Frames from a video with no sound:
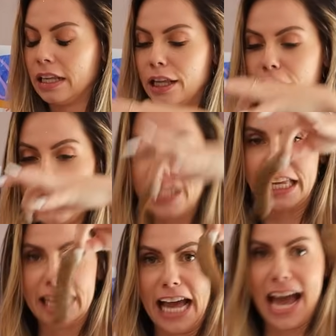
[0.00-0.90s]
Look
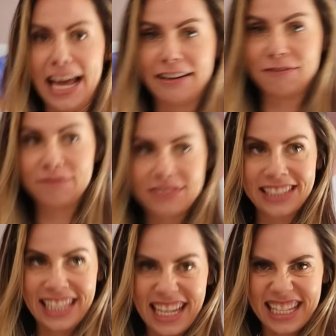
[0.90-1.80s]
at that.
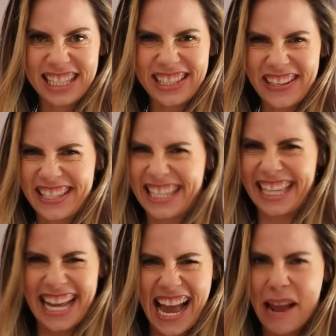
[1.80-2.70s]
So
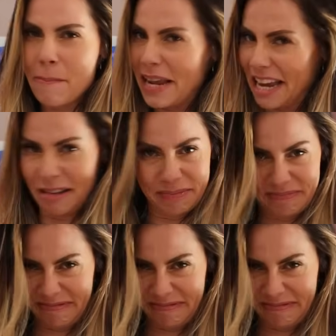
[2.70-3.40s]
slimy.